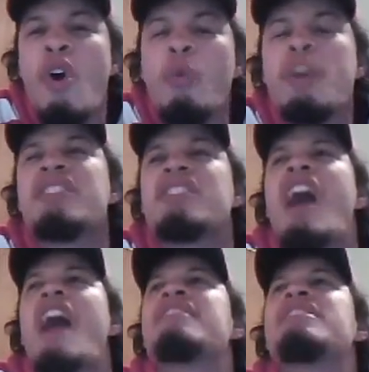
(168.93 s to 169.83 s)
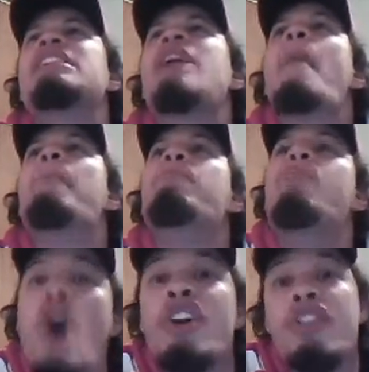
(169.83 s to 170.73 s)
Wisconsin
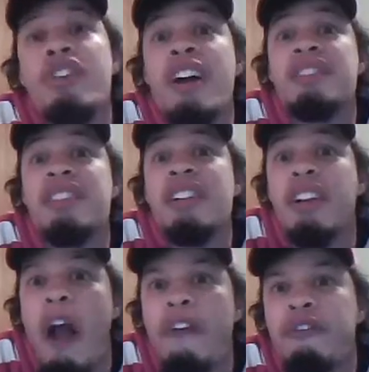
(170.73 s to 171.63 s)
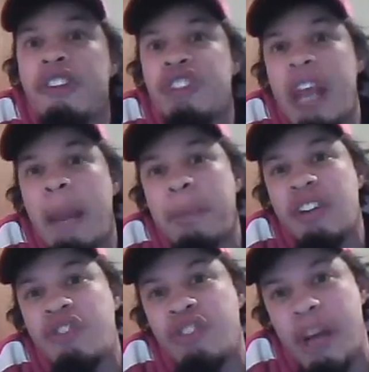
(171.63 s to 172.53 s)
murdered us in the conference
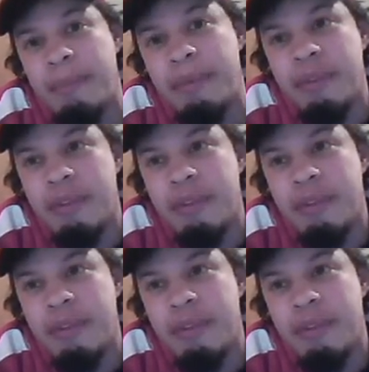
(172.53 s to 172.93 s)
championship.